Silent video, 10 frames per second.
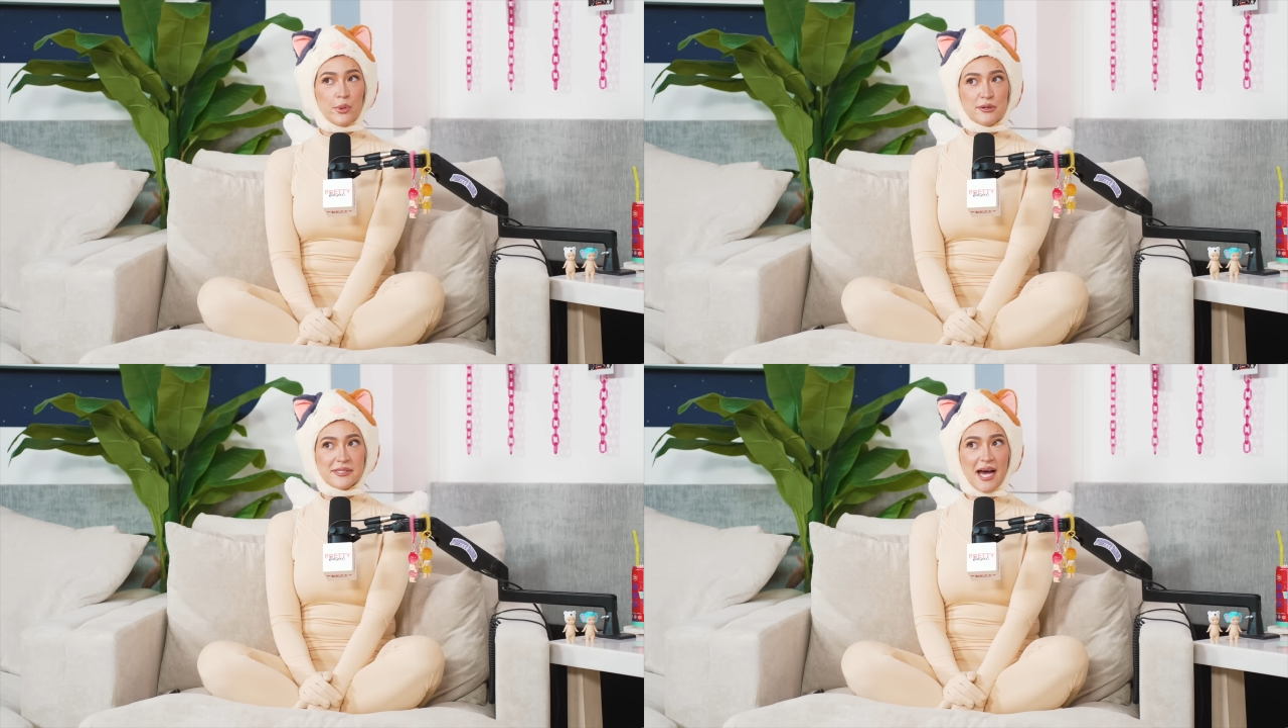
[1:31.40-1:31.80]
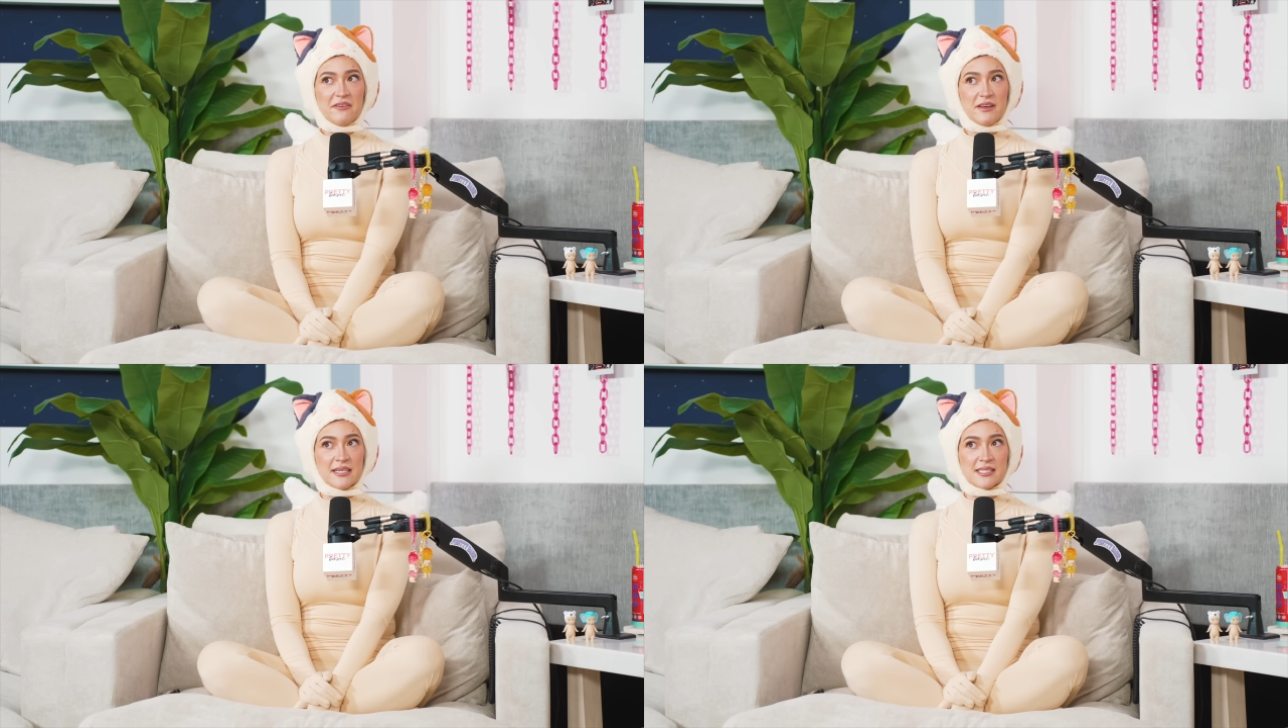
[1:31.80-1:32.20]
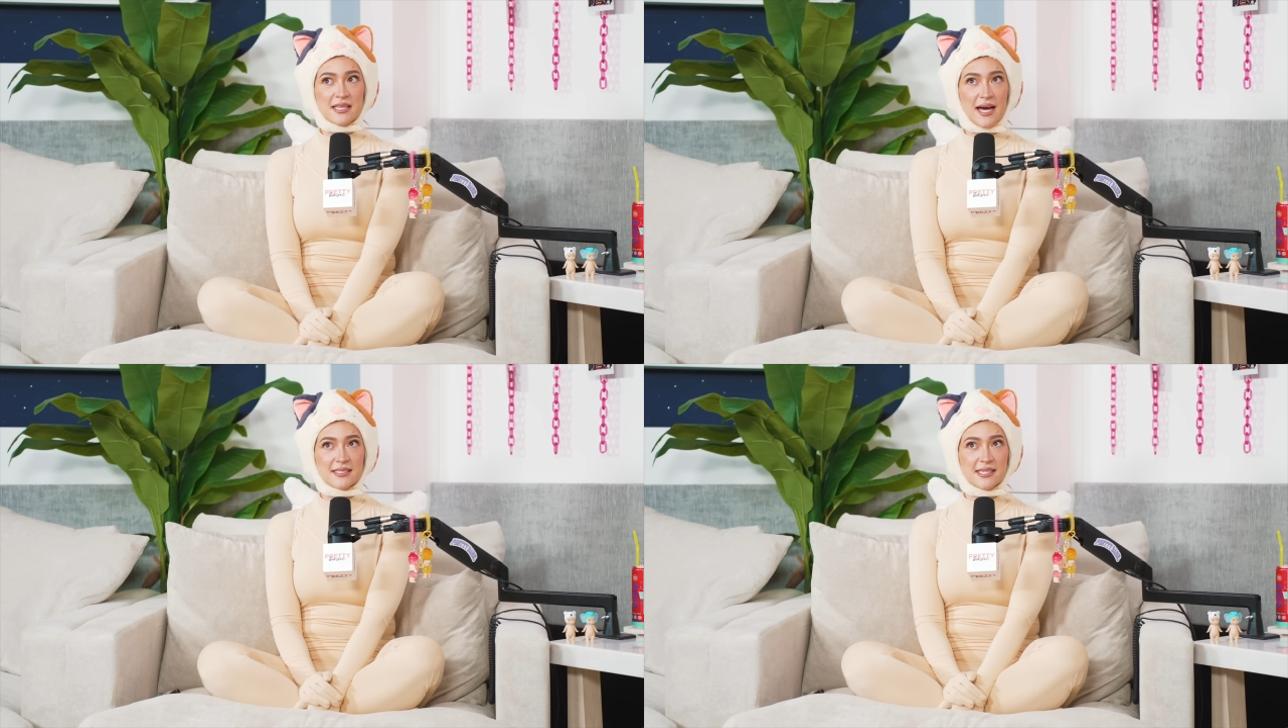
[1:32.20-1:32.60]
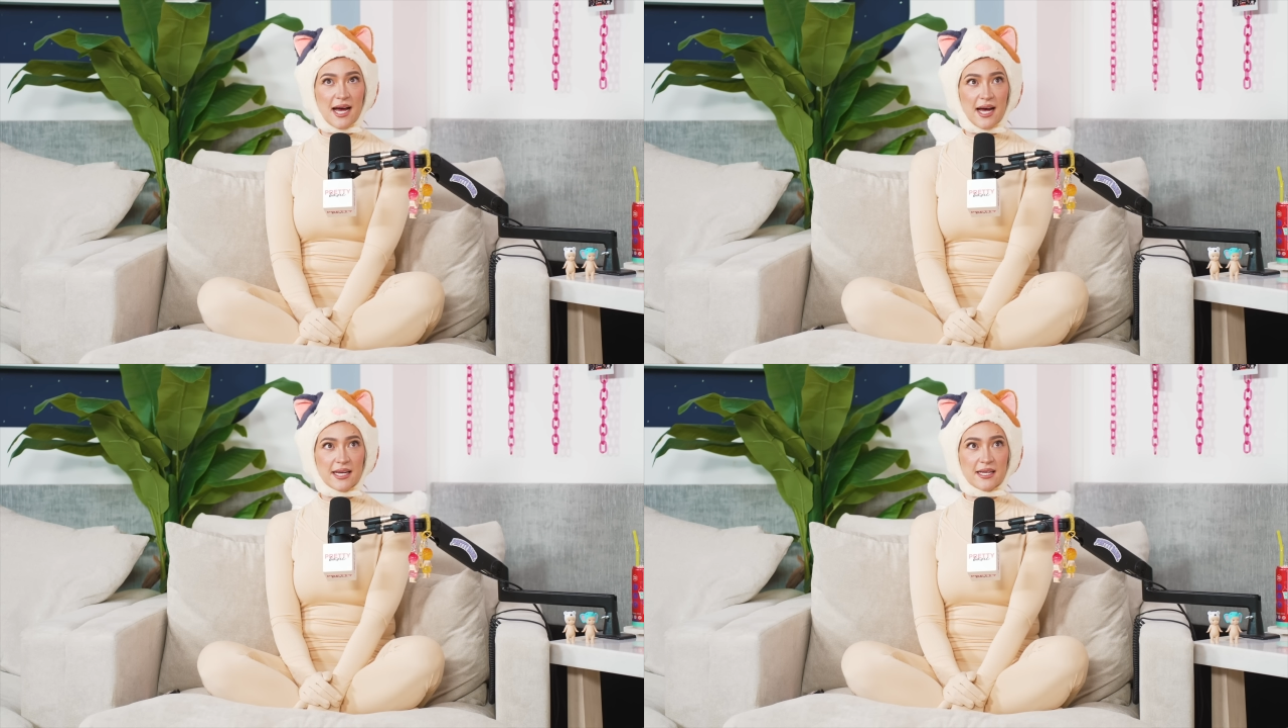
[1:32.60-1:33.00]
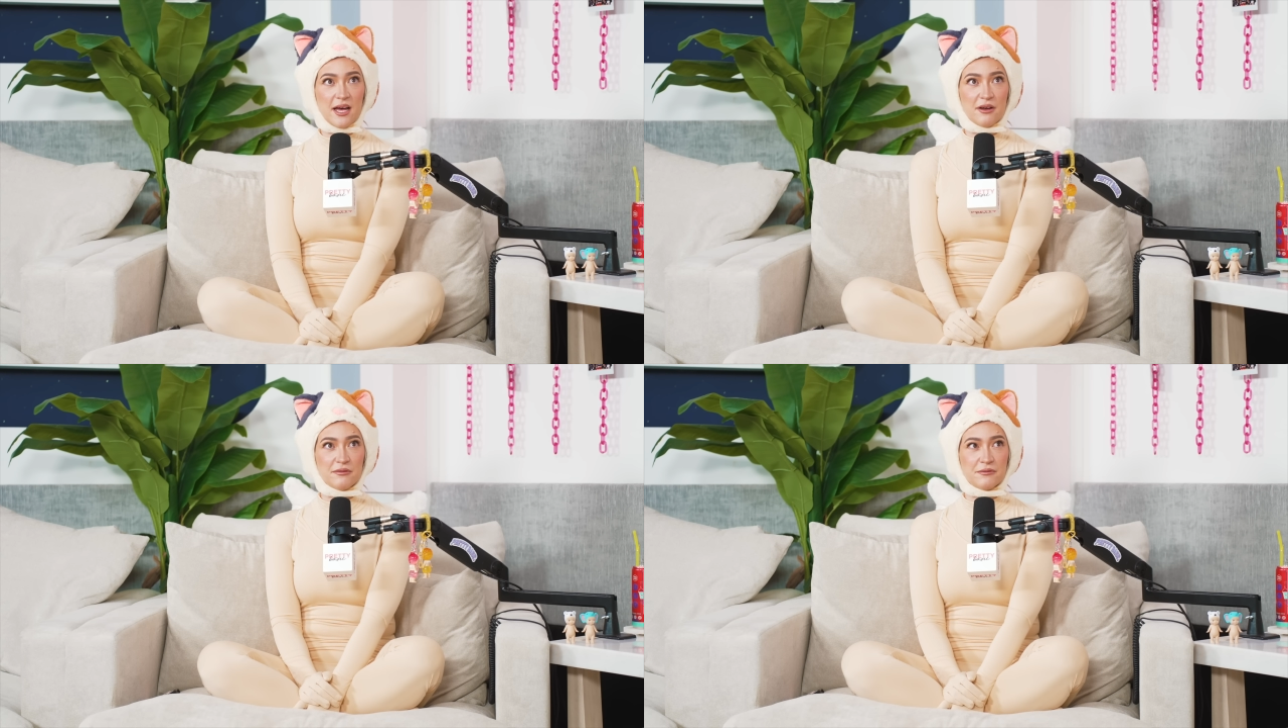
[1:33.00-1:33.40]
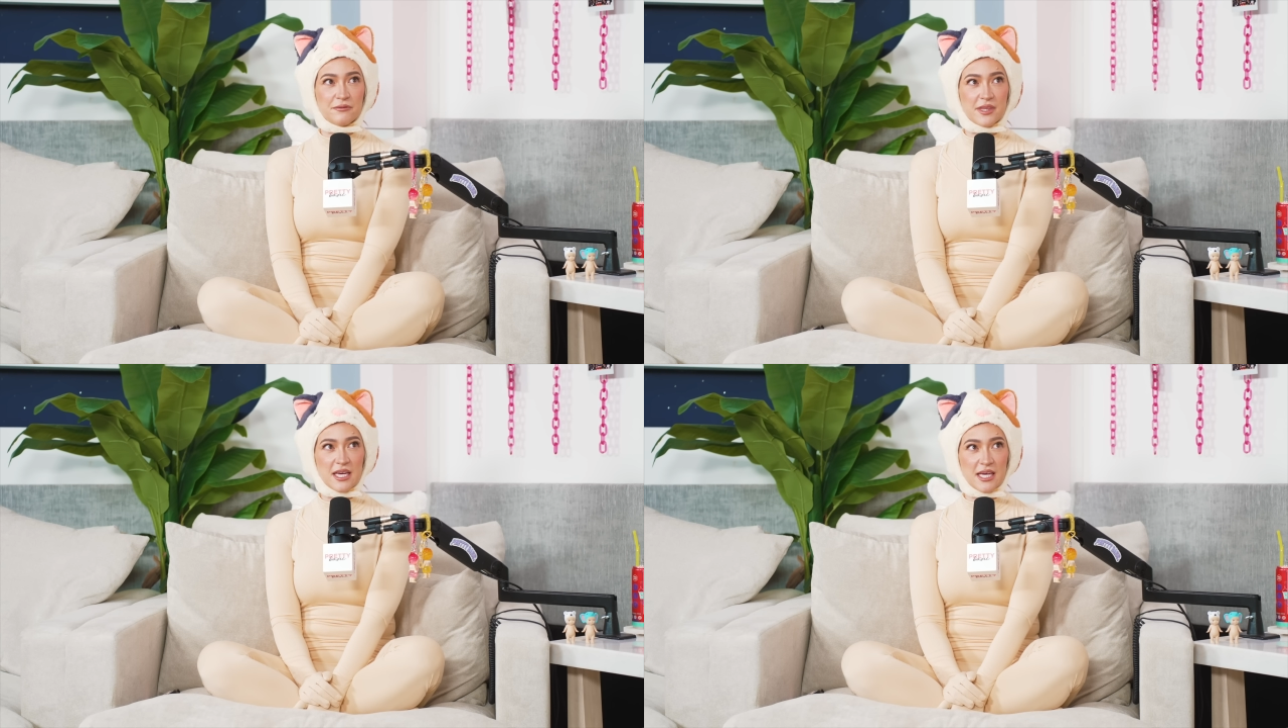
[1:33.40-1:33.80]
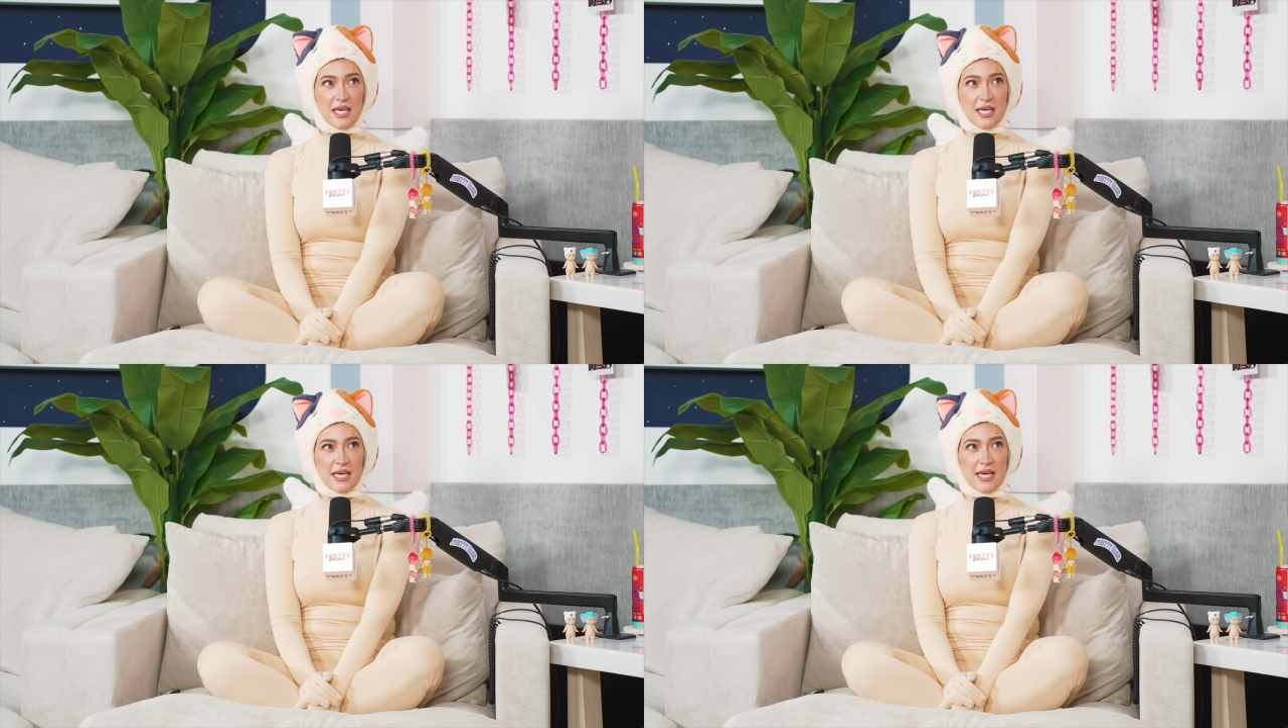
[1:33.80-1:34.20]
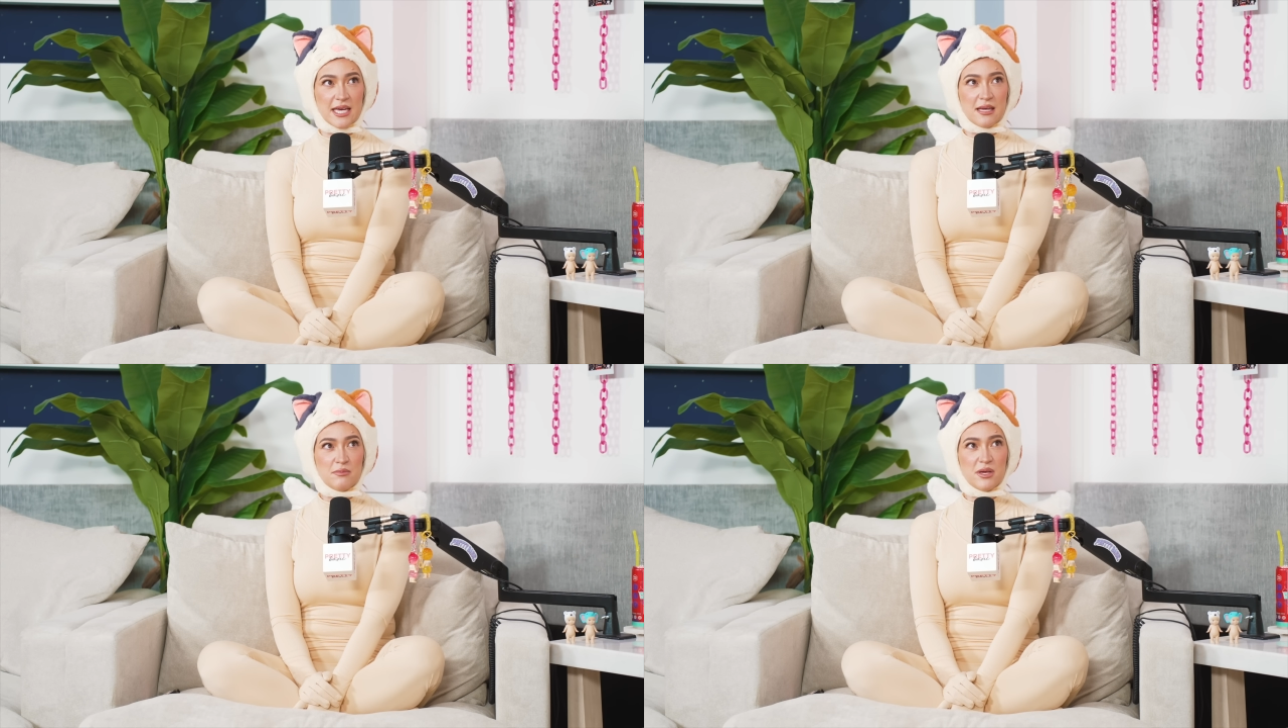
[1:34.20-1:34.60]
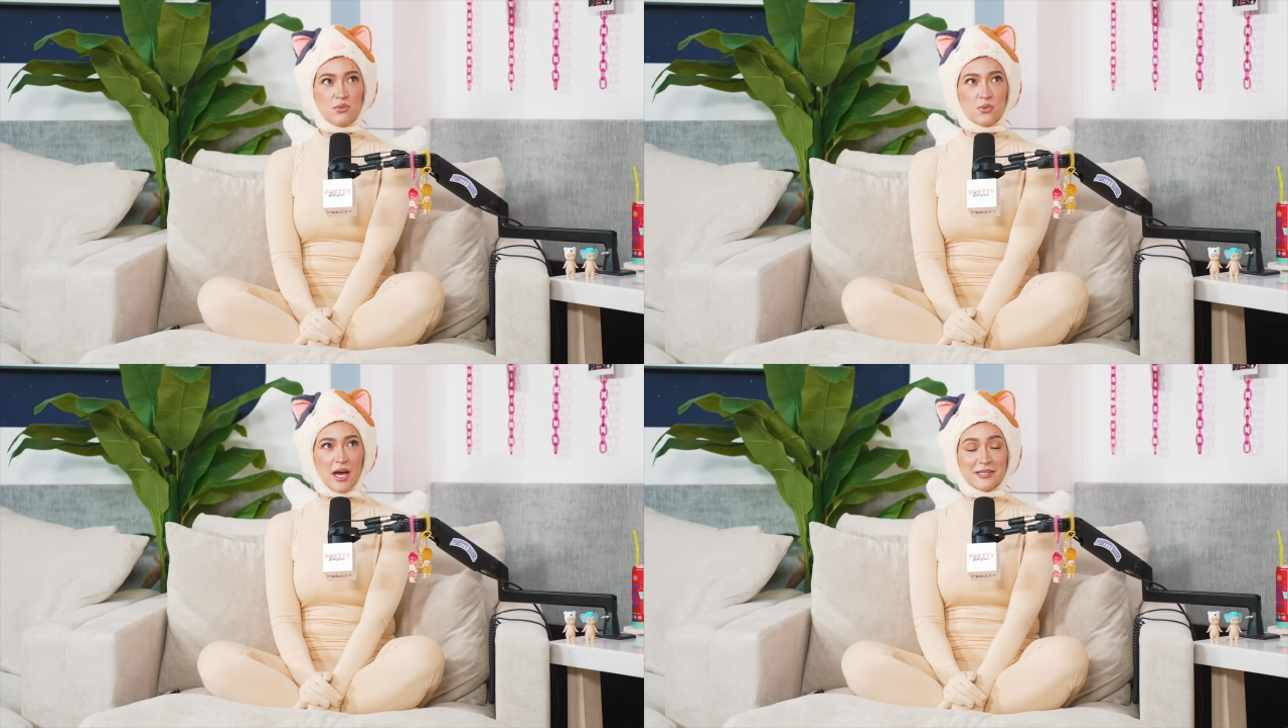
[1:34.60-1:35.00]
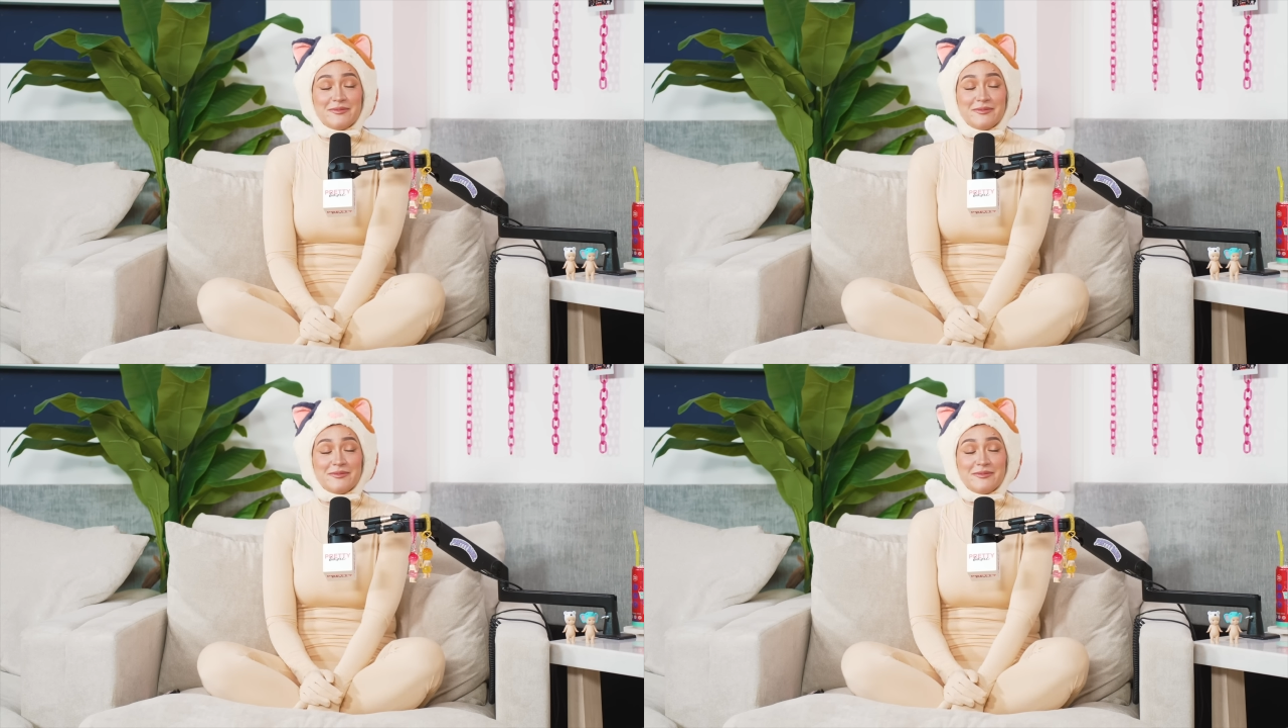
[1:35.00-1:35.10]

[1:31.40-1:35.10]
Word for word: when you dive into that side of thinking, it can be...